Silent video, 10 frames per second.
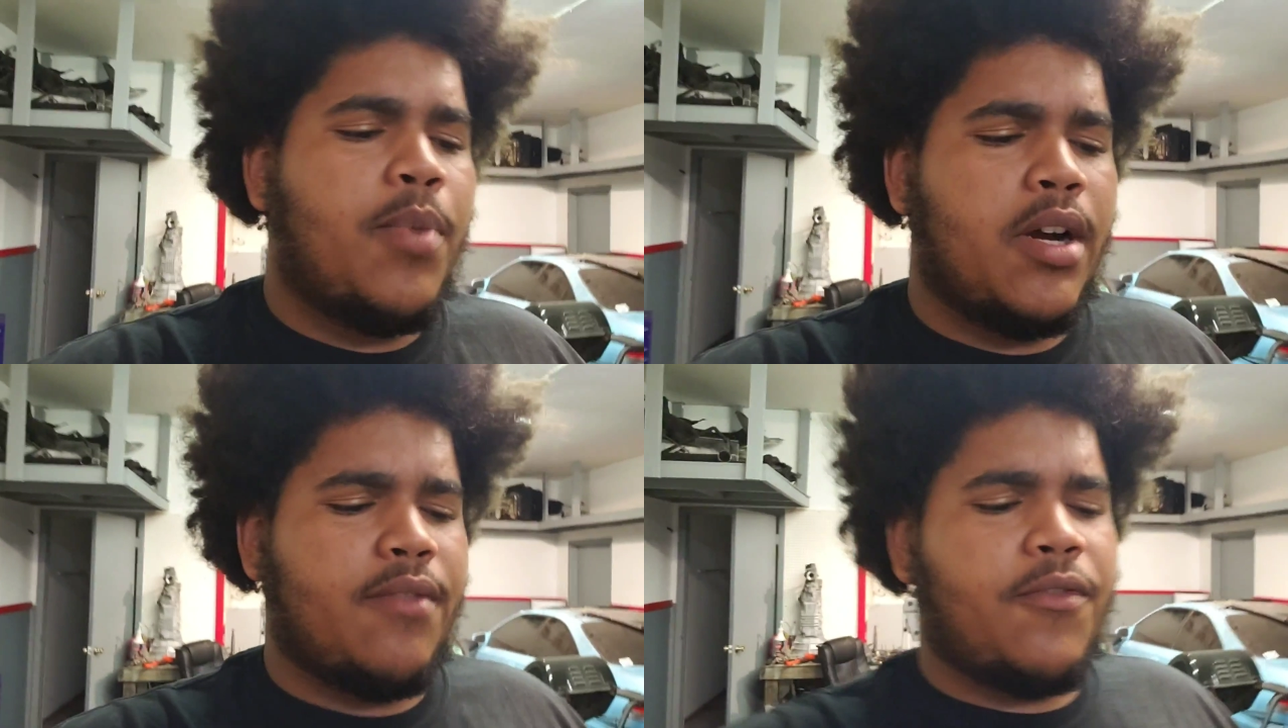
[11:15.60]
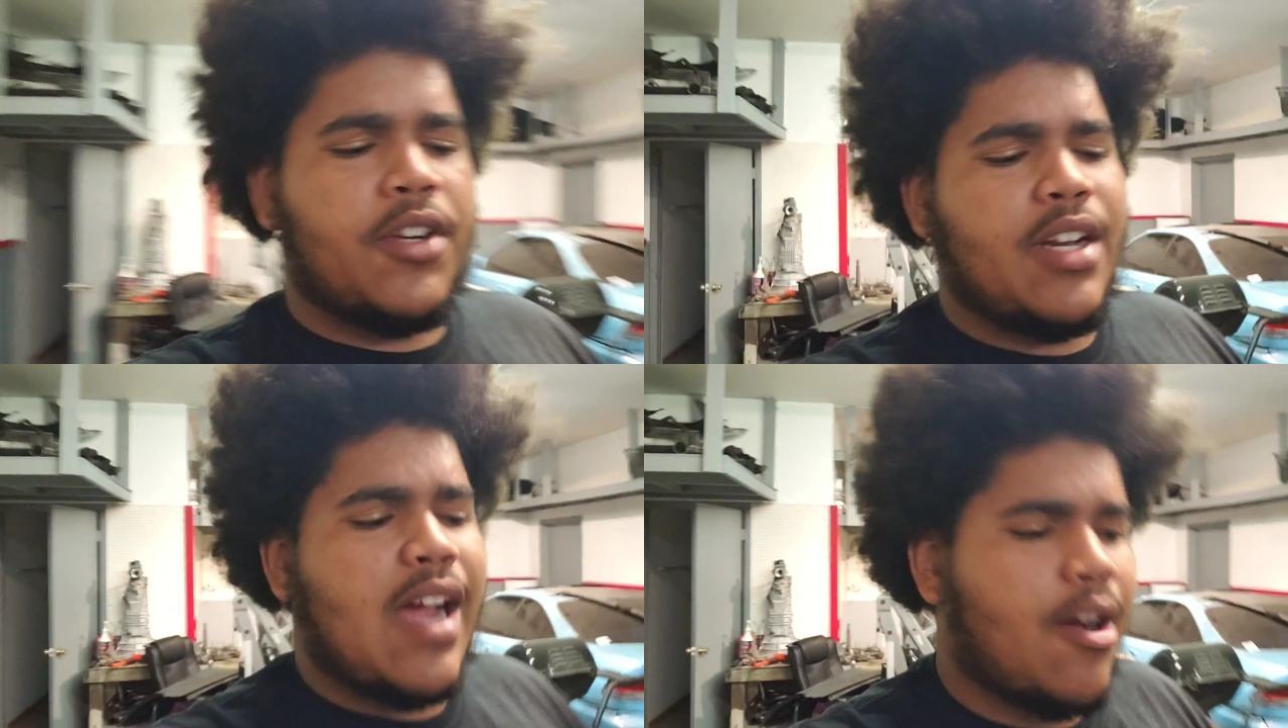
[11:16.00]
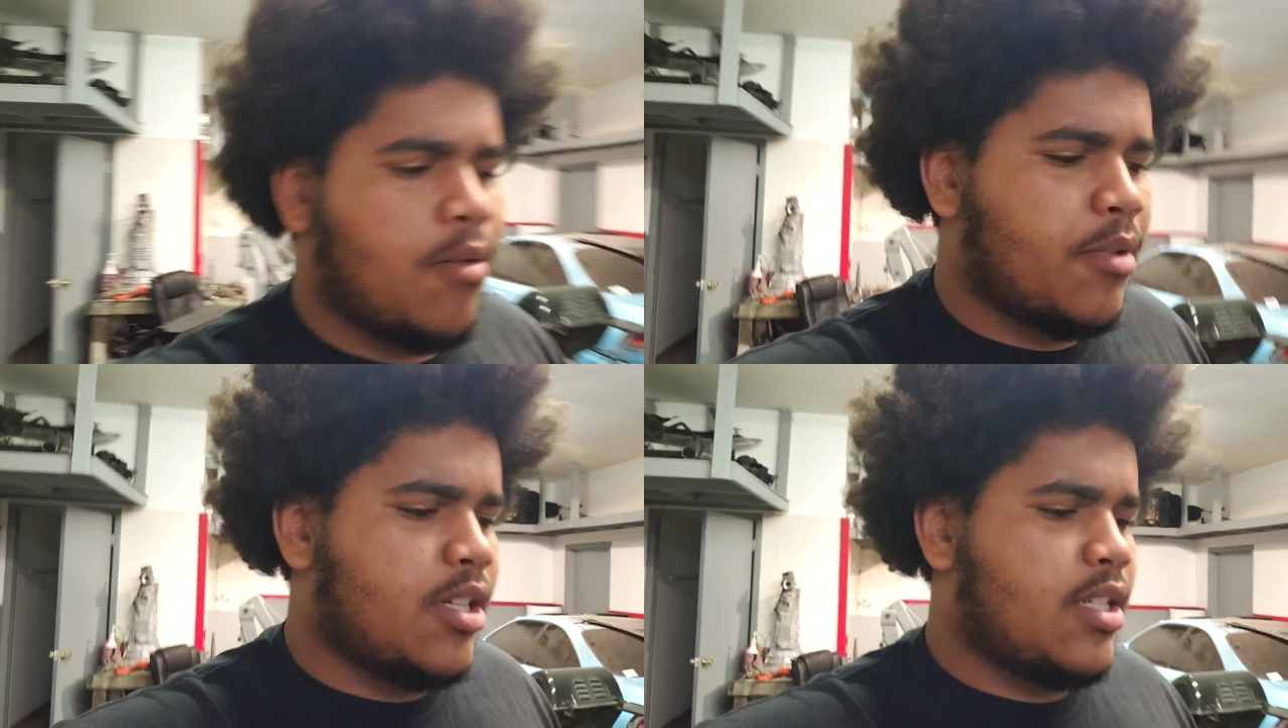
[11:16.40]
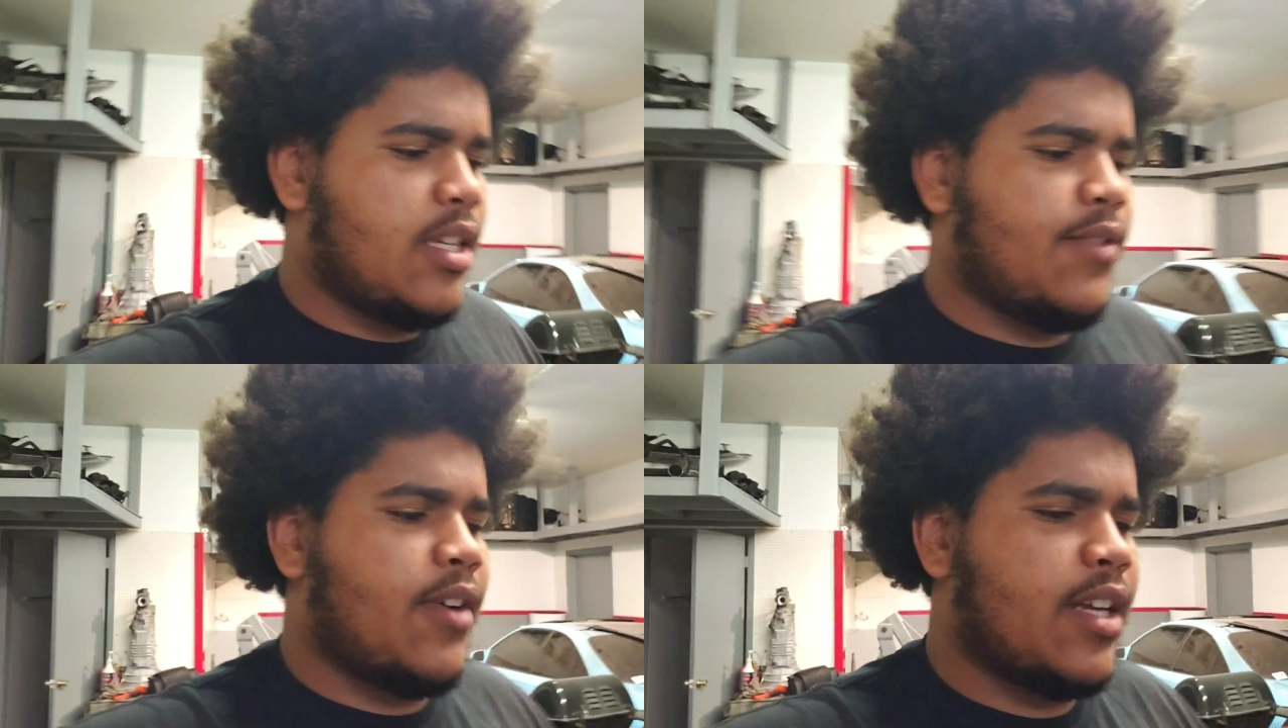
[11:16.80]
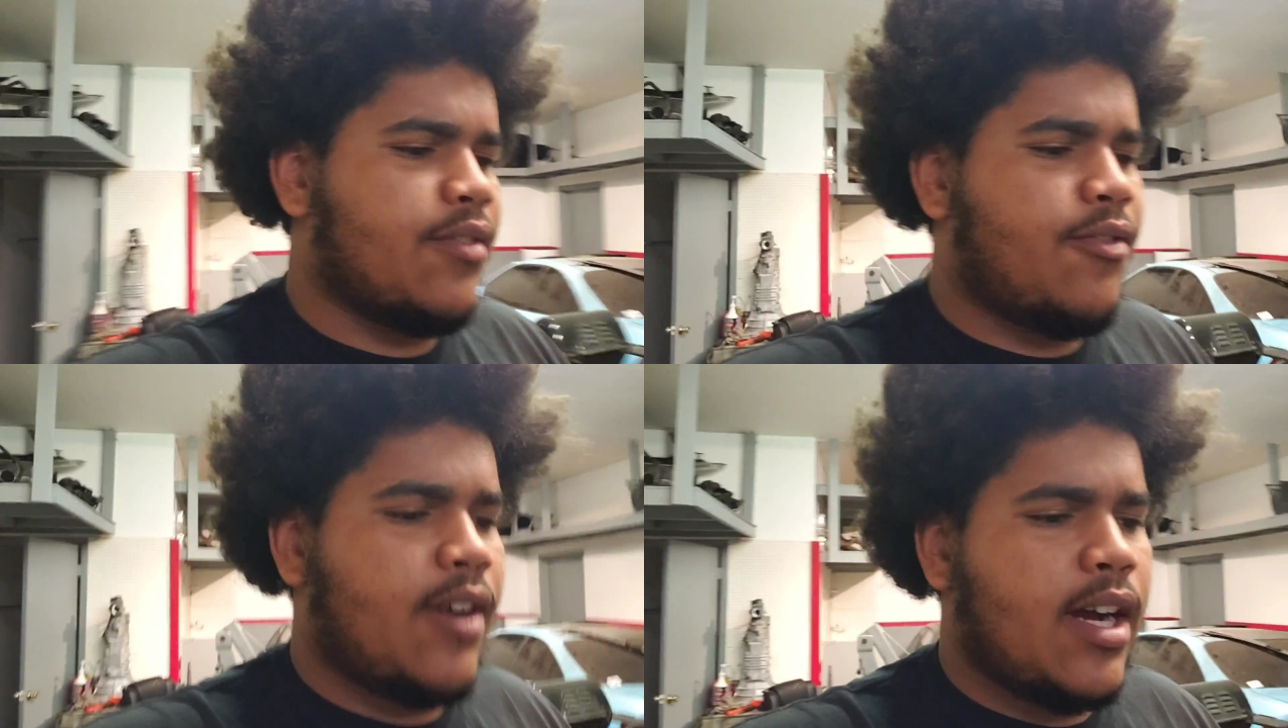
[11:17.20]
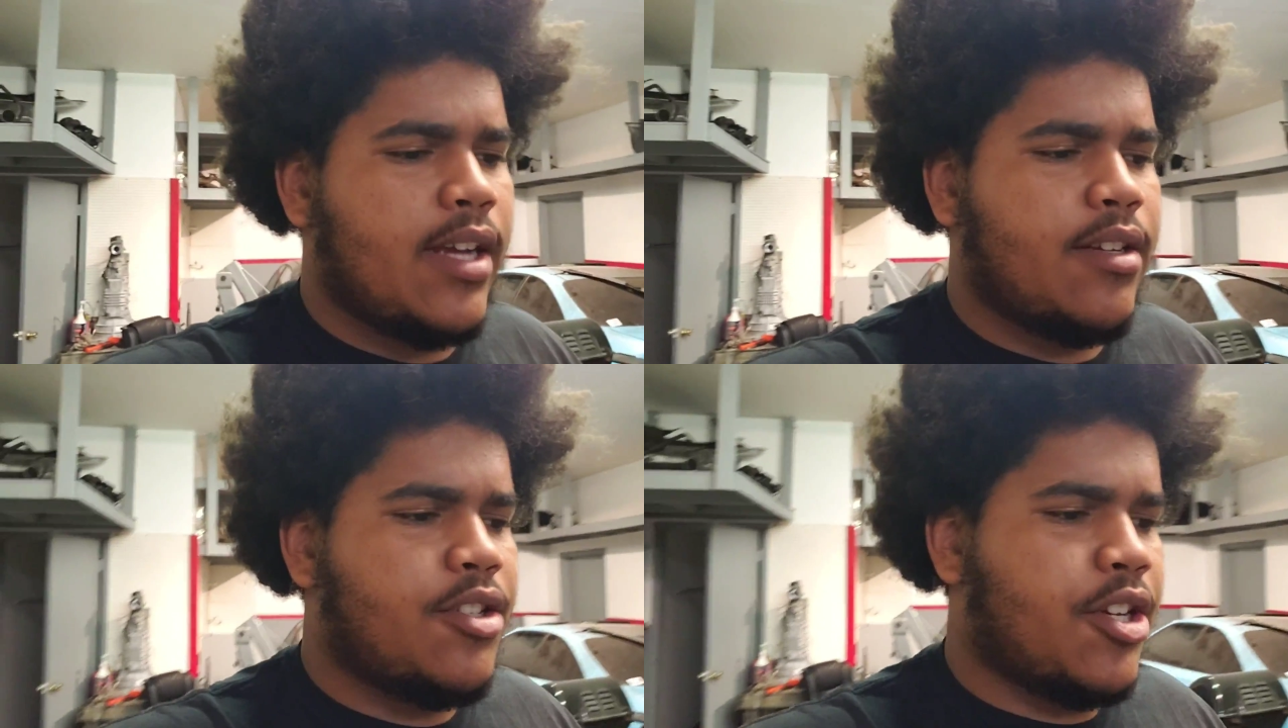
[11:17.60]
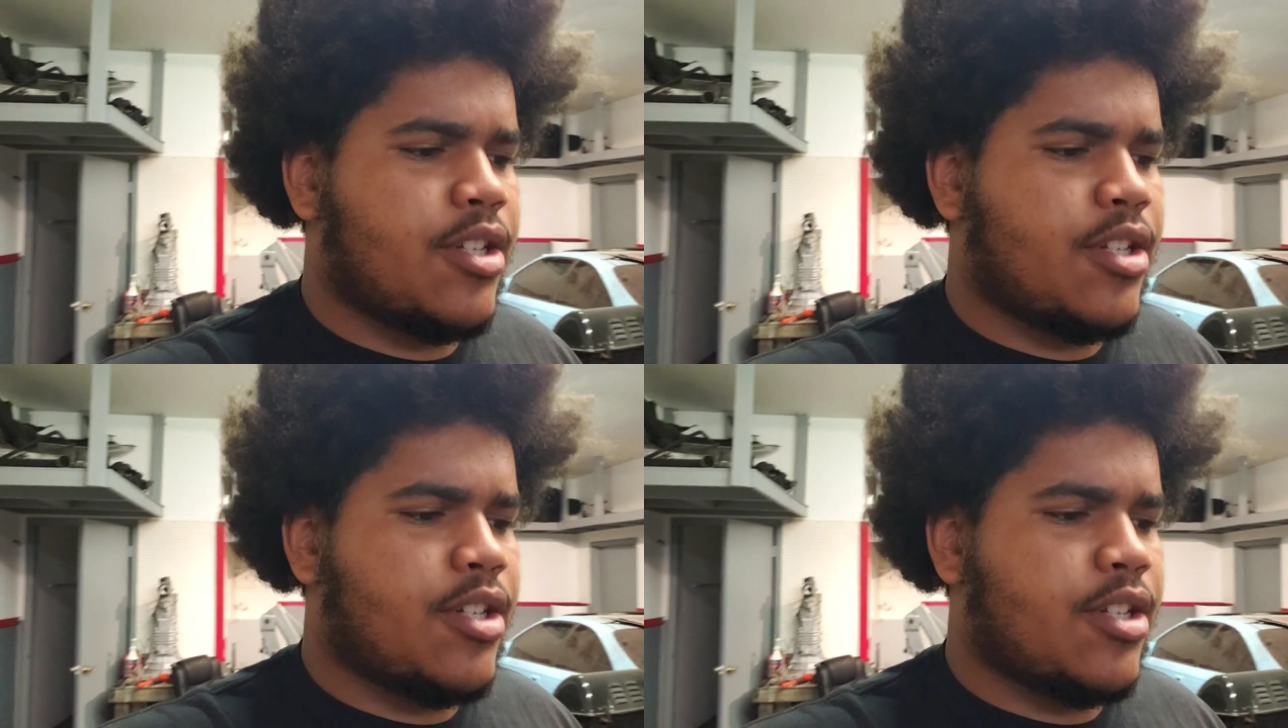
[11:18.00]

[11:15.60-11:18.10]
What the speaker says: But for now, I'm going to see if I can find